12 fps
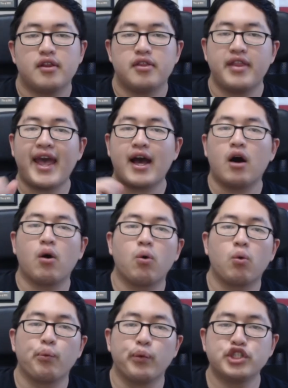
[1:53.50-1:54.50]
Now,
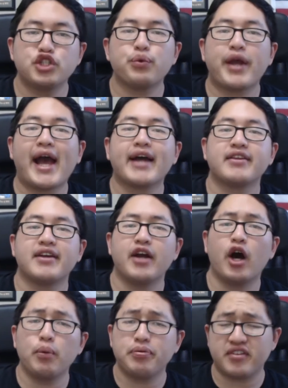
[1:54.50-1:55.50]
would you react in
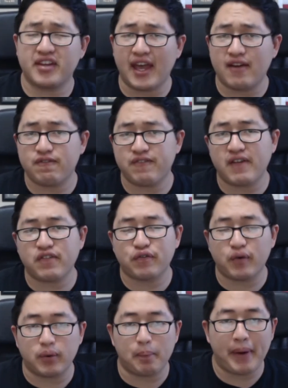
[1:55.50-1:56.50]
hopes to gain favor
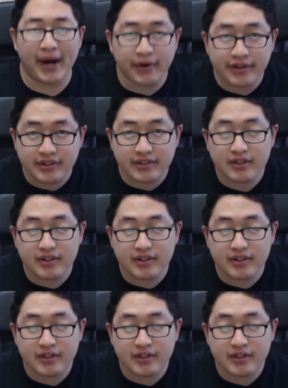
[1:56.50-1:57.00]
from the parent?